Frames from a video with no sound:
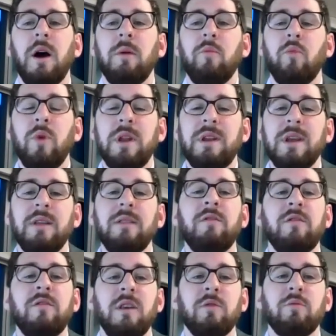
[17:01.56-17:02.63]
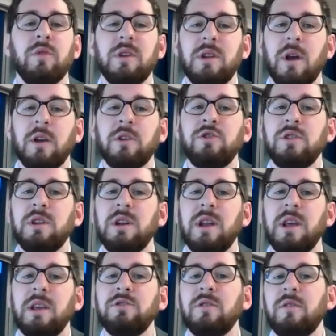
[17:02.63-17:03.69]
We did see a reduction in
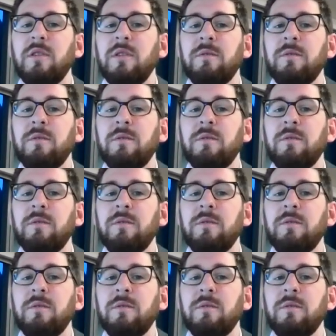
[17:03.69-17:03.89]
agency